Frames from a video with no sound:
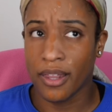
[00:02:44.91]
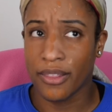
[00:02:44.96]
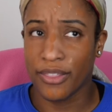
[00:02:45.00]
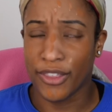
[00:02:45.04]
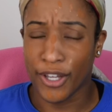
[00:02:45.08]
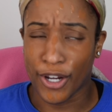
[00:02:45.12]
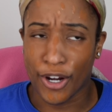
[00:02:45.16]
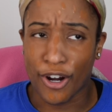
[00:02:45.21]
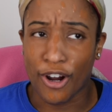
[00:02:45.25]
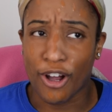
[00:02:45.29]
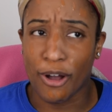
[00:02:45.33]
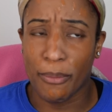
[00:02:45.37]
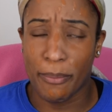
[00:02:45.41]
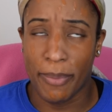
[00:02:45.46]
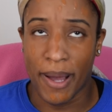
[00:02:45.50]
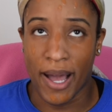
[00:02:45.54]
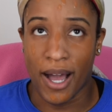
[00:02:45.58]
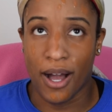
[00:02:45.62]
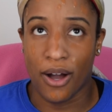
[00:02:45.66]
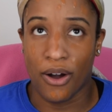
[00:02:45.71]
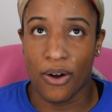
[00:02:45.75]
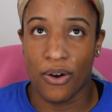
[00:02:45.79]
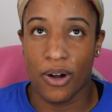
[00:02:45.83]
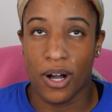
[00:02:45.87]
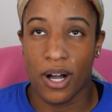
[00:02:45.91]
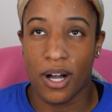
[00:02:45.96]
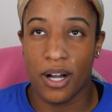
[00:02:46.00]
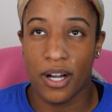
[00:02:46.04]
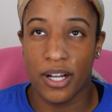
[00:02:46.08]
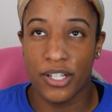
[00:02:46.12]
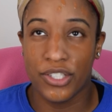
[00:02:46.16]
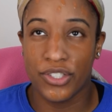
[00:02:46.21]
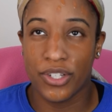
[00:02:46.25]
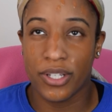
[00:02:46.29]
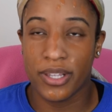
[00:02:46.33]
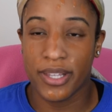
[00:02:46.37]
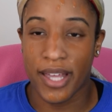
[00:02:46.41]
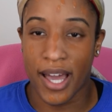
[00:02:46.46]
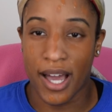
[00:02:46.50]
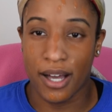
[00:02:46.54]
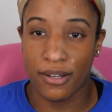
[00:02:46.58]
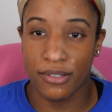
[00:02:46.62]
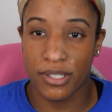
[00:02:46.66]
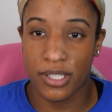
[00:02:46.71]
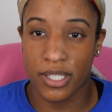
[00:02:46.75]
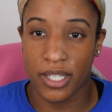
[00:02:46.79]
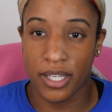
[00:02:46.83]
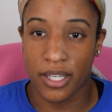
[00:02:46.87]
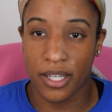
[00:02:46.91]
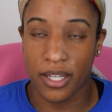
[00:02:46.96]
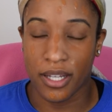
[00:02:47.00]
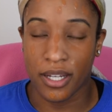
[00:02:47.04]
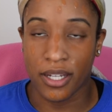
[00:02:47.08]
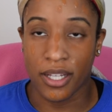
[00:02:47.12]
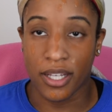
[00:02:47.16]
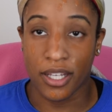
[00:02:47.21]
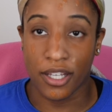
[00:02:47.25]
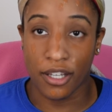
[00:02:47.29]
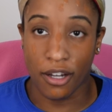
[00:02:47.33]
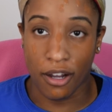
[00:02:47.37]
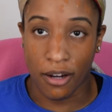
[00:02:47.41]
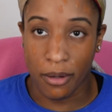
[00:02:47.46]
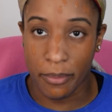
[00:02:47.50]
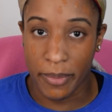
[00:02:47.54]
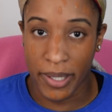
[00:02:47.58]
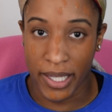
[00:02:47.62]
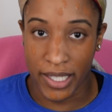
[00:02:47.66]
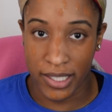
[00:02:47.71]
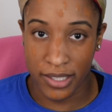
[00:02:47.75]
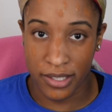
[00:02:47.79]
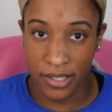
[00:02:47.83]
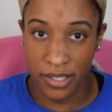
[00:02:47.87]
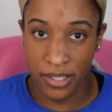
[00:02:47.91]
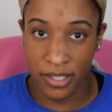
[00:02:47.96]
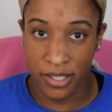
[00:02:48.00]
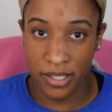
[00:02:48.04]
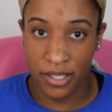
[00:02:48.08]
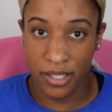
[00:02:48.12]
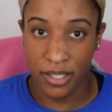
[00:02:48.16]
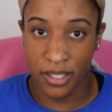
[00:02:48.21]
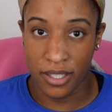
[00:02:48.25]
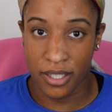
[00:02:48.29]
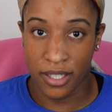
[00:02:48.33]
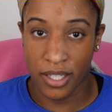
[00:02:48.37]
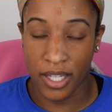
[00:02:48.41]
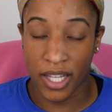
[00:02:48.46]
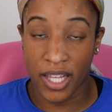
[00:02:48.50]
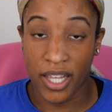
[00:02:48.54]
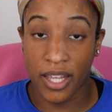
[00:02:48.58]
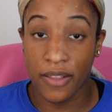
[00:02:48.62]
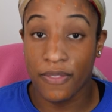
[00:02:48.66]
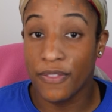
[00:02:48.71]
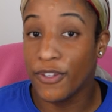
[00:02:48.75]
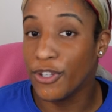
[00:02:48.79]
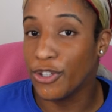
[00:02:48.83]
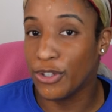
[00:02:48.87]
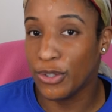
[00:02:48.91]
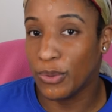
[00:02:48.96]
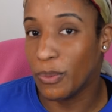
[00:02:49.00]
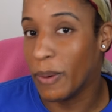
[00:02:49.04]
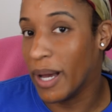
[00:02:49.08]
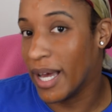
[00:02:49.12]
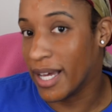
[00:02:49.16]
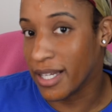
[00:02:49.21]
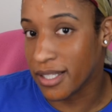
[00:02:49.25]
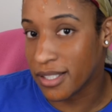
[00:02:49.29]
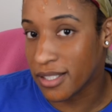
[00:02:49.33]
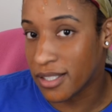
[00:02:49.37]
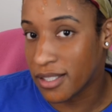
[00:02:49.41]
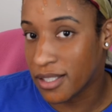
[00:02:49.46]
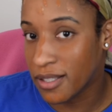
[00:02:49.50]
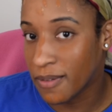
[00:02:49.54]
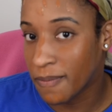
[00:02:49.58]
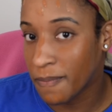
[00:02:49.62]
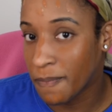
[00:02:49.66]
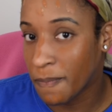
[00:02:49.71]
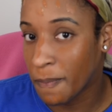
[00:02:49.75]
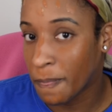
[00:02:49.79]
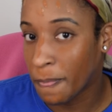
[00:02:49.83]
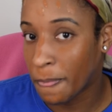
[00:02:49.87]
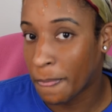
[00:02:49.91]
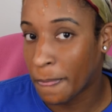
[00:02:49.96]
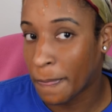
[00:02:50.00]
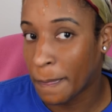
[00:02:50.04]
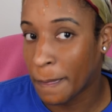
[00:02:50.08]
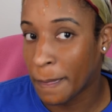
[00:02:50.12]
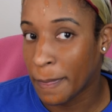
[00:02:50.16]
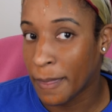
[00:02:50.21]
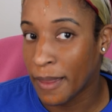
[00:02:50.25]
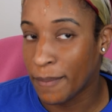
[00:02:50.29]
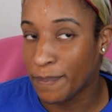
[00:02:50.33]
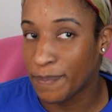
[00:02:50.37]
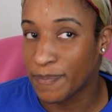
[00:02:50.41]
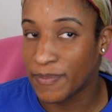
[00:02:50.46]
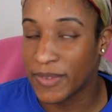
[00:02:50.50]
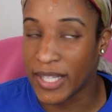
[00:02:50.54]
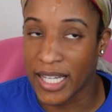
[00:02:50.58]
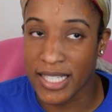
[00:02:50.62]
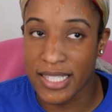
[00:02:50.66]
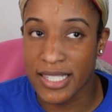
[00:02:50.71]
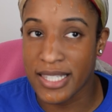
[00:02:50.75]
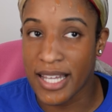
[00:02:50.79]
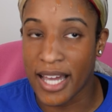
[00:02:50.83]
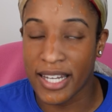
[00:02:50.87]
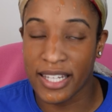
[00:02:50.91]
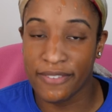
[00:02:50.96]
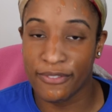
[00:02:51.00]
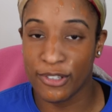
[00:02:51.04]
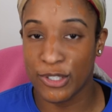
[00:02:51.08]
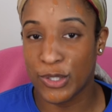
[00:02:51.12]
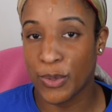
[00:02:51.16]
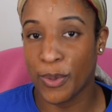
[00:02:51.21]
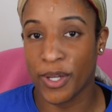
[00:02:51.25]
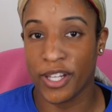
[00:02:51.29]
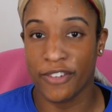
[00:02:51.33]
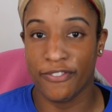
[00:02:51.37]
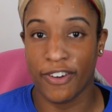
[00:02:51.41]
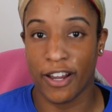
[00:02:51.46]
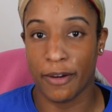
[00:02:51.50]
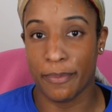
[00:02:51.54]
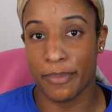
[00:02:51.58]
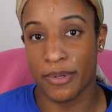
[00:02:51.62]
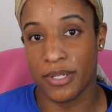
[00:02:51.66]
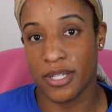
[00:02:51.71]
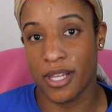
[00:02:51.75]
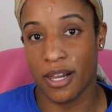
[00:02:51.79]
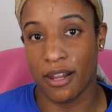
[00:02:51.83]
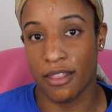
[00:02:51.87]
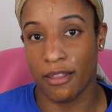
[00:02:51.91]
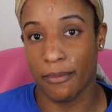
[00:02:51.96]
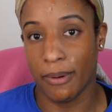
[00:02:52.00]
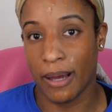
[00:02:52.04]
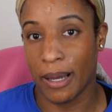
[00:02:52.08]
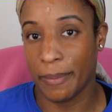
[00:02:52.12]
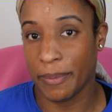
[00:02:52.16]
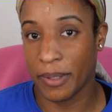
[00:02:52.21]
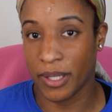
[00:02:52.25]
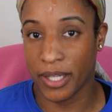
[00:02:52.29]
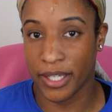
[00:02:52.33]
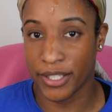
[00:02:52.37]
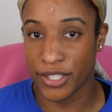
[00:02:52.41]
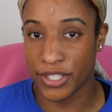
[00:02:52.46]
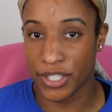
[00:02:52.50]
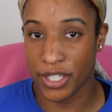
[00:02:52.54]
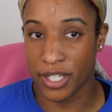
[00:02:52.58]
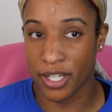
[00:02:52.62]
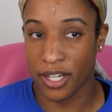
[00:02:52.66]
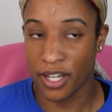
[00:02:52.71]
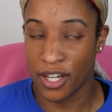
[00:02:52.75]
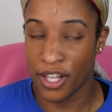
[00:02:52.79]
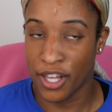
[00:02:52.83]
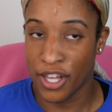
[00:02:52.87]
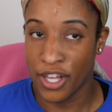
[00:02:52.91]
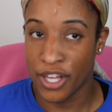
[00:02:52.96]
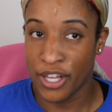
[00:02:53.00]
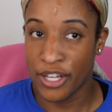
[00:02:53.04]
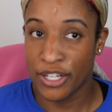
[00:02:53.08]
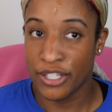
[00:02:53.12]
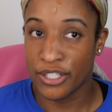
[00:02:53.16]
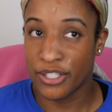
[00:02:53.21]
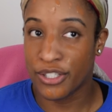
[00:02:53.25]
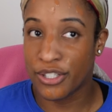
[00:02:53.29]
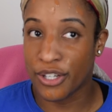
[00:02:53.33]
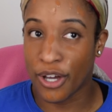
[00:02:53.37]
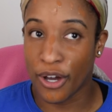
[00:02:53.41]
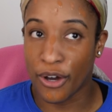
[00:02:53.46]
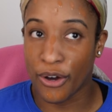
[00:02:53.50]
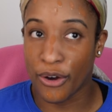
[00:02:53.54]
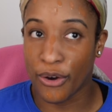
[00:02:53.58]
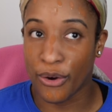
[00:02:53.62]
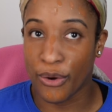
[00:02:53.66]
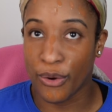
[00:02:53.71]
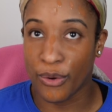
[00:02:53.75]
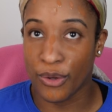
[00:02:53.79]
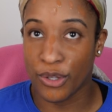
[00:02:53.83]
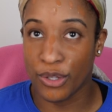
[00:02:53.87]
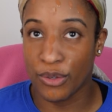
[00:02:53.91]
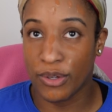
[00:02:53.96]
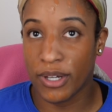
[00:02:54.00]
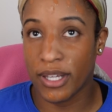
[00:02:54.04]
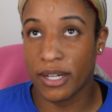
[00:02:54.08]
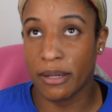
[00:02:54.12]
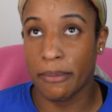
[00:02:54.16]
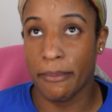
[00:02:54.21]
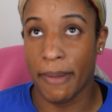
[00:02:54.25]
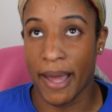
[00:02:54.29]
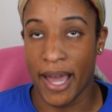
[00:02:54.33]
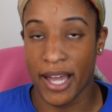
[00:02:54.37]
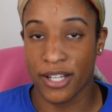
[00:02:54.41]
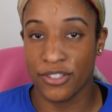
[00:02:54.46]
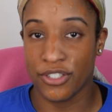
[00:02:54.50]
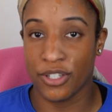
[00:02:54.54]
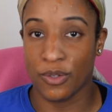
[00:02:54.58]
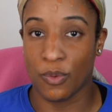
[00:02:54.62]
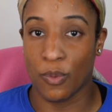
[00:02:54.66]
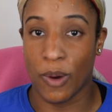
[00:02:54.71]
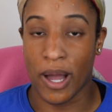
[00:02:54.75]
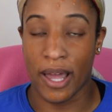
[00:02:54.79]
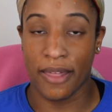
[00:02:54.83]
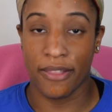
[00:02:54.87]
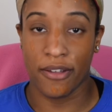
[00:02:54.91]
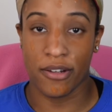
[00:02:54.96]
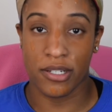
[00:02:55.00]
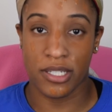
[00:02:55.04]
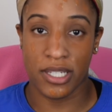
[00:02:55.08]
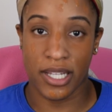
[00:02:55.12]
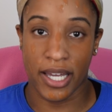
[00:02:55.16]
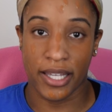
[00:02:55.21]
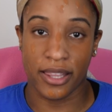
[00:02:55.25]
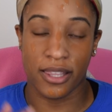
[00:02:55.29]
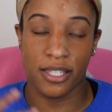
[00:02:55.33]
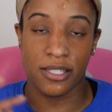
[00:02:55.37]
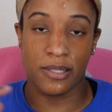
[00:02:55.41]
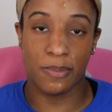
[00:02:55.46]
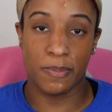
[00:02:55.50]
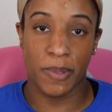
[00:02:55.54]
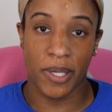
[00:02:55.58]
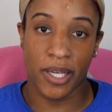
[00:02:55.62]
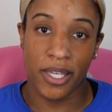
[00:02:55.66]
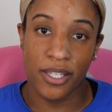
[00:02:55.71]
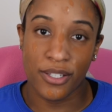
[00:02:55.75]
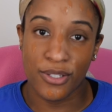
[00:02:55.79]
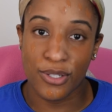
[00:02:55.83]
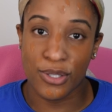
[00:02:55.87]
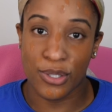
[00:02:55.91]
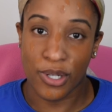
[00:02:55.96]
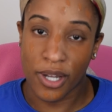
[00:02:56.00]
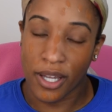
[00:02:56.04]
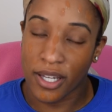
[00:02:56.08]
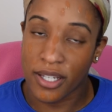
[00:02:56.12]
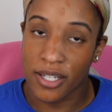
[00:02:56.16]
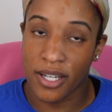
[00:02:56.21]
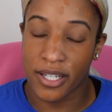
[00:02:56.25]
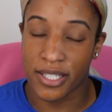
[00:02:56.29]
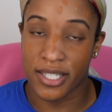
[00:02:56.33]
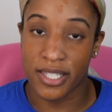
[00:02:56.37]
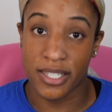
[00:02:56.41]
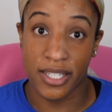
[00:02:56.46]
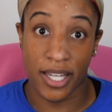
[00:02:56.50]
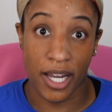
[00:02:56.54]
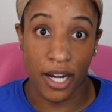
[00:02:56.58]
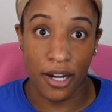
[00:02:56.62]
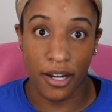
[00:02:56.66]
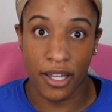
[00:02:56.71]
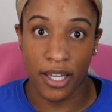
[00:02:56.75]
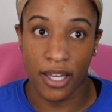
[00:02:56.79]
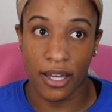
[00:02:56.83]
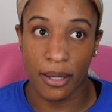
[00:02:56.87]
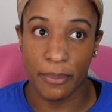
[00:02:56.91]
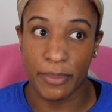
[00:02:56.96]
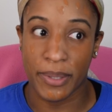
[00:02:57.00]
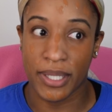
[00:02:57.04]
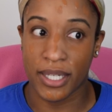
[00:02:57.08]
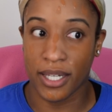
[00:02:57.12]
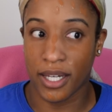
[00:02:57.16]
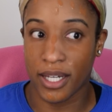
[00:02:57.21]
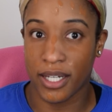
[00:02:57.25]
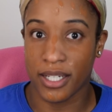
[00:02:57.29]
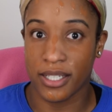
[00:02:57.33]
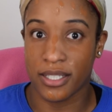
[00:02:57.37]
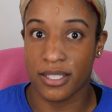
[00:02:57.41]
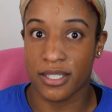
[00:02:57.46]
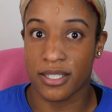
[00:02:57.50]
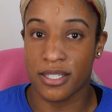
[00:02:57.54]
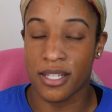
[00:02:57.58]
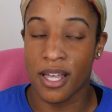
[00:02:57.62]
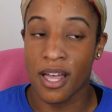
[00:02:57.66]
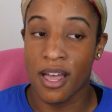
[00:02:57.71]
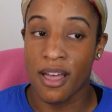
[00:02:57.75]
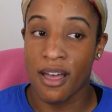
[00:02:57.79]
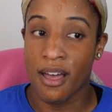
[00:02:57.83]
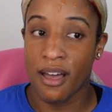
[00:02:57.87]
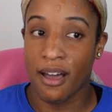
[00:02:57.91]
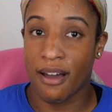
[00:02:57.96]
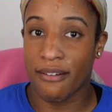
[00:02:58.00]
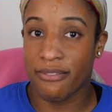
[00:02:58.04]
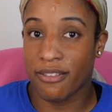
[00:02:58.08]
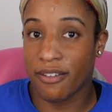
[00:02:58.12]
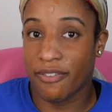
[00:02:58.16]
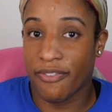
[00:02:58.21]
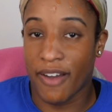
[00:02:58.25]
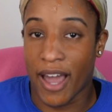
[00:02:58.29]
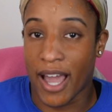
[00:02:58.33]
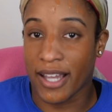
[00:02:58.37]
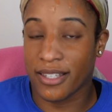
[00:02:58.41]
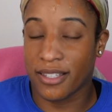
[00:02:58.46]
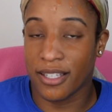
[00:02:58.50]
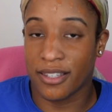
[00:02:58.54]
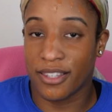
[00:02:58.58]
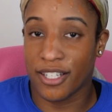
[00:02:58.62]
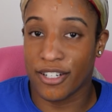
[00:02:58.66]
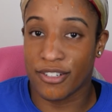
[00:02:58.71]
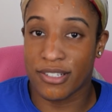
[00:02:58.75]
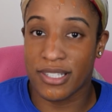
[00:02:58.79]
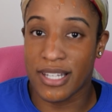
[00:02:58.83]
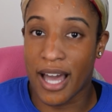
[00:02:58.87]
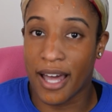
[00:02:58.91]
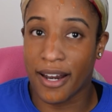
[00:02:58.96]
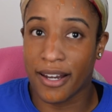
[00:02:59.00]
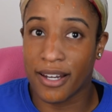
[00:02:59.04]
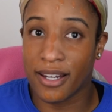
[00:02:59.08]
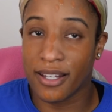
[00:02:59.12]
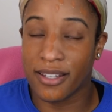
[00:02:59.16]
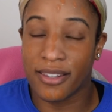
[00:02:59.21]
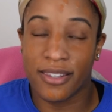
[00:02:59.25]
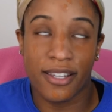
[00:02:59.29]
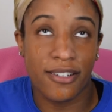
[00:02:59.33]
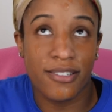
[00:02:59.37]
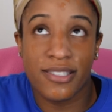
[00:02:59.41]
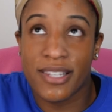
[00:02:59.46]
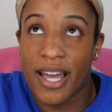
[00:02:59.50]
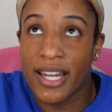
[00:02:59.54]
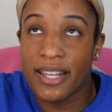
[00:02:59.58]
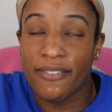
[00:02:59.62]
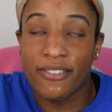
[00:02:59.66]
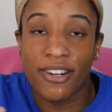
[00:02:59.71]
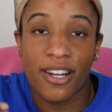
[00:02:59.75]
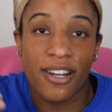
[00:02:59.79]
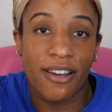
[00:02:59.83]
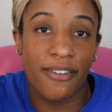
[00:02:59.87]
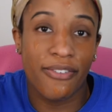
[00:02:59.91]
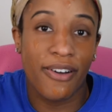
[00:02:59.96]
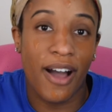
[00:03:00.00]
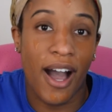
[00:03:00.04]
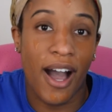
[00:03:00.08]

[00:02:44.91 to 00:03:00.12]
there are about 100,000 ER beds in the U.S. That's not even 25% of the population. So you can imagine why there's this big hysteria because of the fact that there's not even enough